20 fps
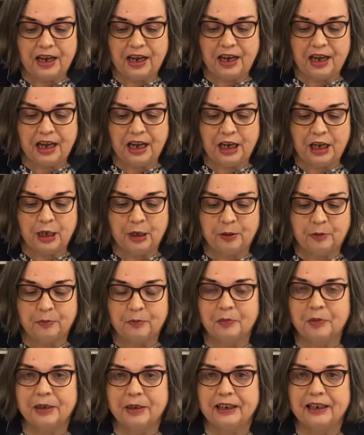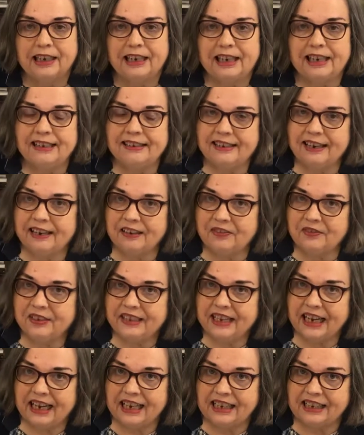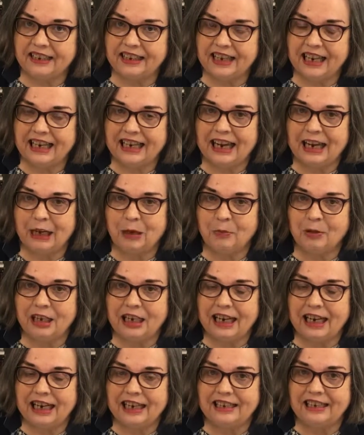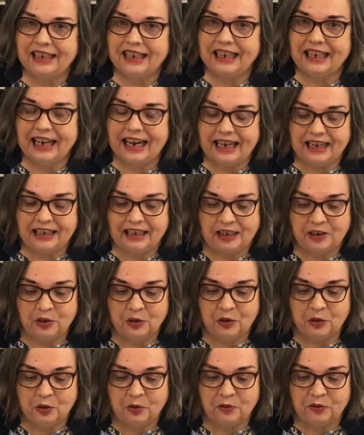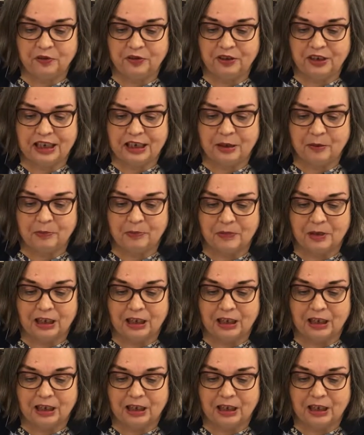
As I've said, they came in 1880 to New Freedom,